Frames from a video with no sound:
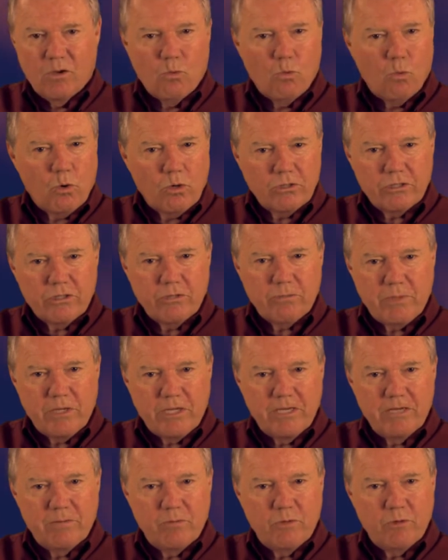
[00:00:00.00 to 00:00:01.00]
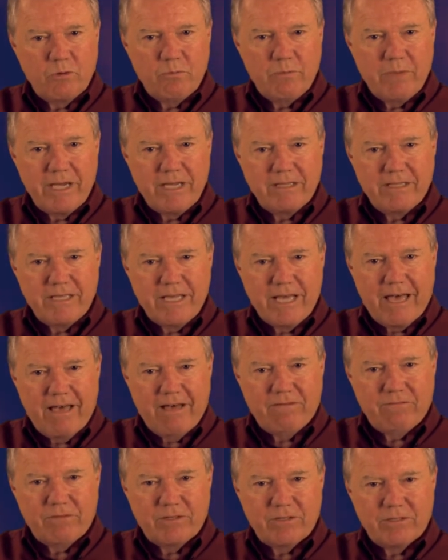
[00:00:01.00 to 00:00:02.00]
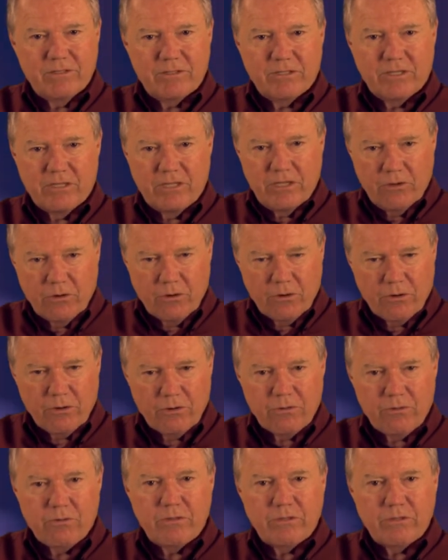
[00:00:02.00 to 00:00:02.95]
Worship him who made the heavens and the earth,